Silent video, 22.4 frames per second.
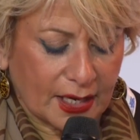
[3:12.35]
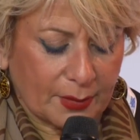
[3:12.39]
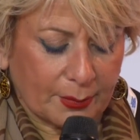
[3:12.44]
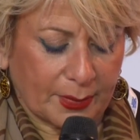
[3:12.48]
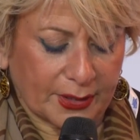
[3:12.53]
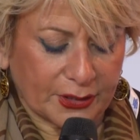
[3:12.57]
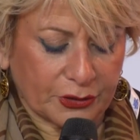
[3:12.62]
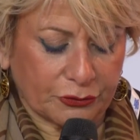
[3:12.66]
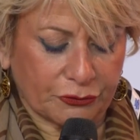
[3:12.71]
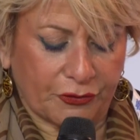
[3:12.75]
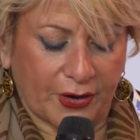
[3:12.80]

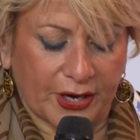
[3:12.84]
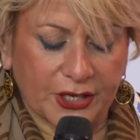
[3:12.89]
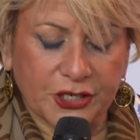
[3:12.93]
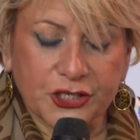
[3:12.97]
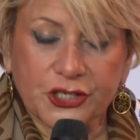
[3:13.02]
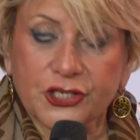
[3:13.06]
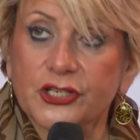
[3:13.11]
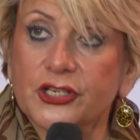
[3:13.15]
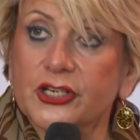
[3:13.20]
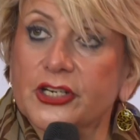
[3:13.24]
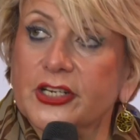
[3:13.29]
by the
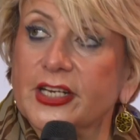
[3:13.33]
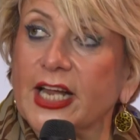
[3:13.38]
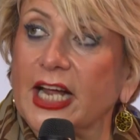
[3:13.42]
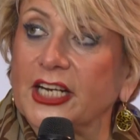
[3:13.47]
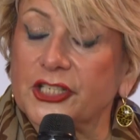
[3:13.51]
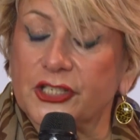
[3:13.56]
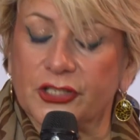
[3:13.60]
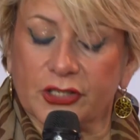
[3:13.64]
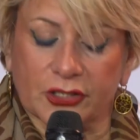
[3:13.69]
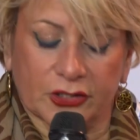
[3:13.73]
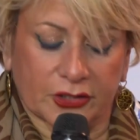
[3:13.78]
French
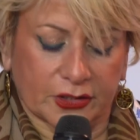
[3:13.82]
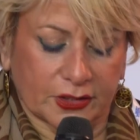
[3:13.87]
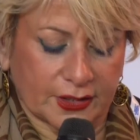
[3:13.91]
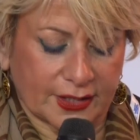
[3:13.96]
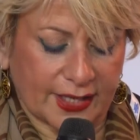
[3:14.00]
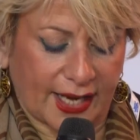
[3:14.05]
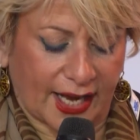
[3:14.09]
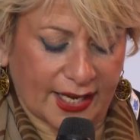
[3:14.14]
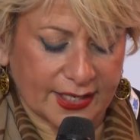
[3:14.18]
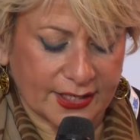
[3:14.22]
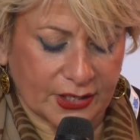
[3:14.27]
National
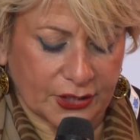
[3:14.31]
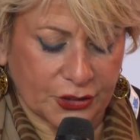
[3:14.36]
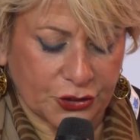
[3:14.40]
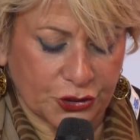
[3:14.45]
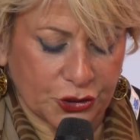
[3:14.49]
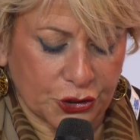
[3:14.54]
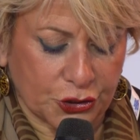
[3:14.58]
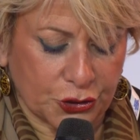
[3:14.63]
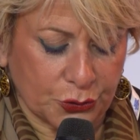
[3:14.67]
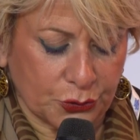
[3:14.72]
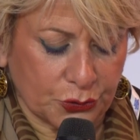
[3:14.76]
Cancer
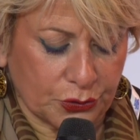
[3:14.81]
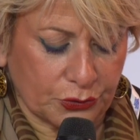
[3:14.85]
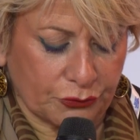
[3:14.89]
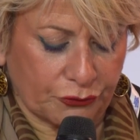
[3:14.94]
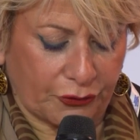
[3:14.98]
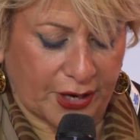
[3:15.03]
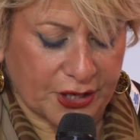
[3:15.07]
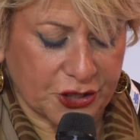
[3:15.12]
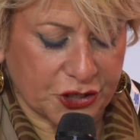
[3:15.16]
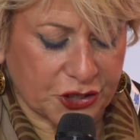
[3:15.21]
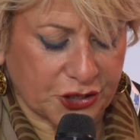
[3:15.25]
Institute, the
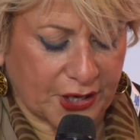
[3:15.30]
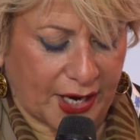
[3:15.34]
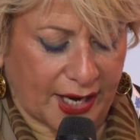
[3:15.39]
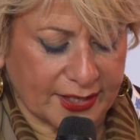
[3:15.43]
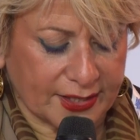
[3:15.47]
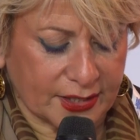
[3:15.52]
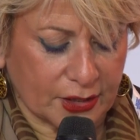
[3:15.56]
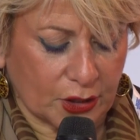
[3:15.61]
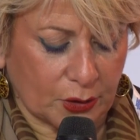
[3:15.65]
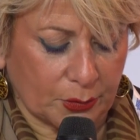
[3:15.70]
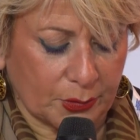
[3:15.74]
French
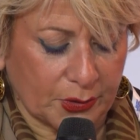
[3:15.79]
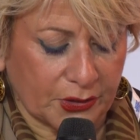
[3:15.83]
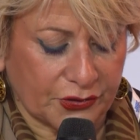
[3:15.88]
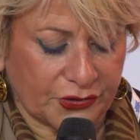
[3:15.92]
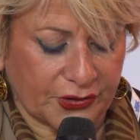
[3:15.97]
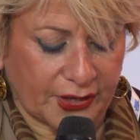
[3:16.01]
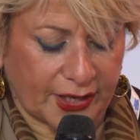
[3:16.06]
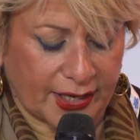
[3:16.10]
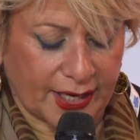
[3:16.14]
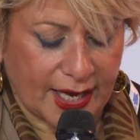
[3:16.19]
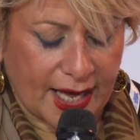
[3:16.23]
cancer
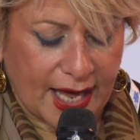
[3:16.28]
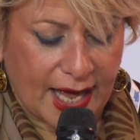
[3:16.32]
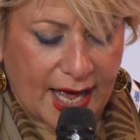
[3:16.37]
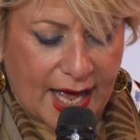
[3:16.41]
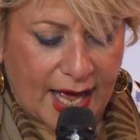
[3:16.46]
community,